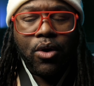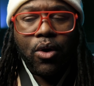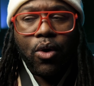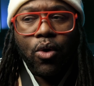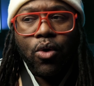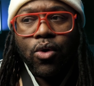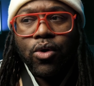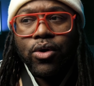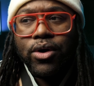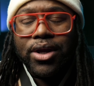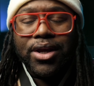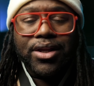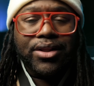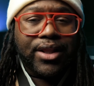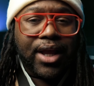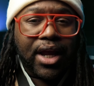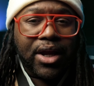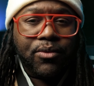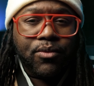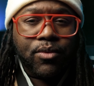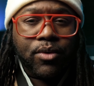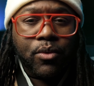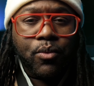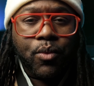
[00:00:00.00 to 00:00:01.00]
or in
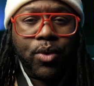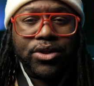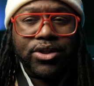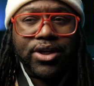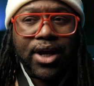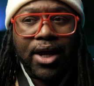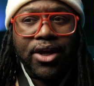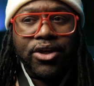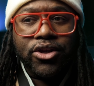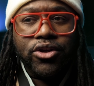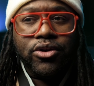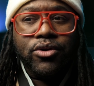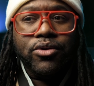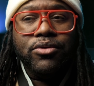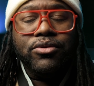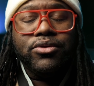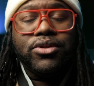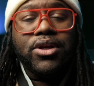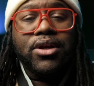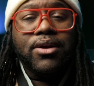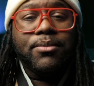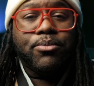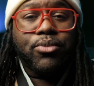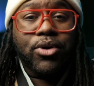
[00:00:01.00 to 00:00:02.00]
Lightroom, which I
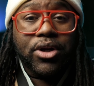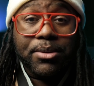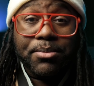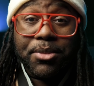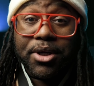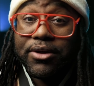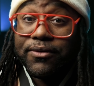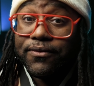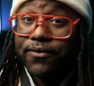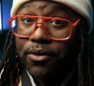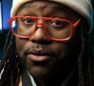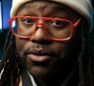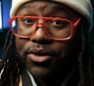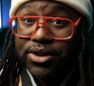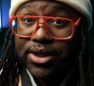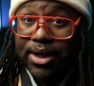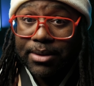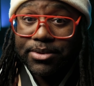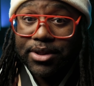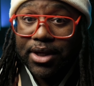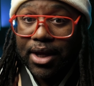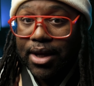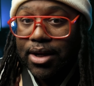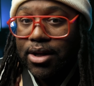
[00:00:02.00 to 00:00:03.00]
use pretty much
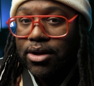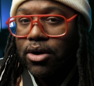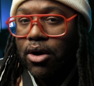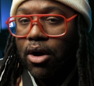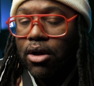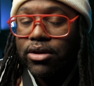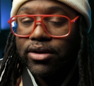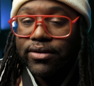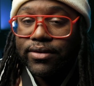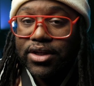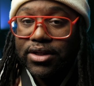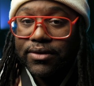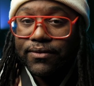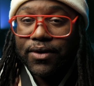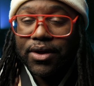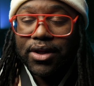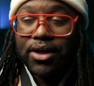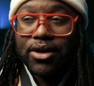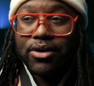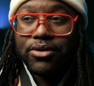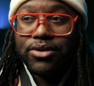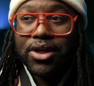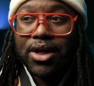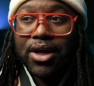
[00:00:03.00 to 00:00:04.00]
Photoshop to edit all of these
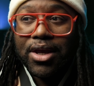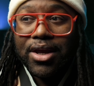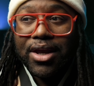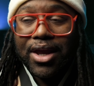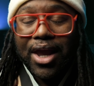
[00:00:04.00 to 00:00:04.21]
videos.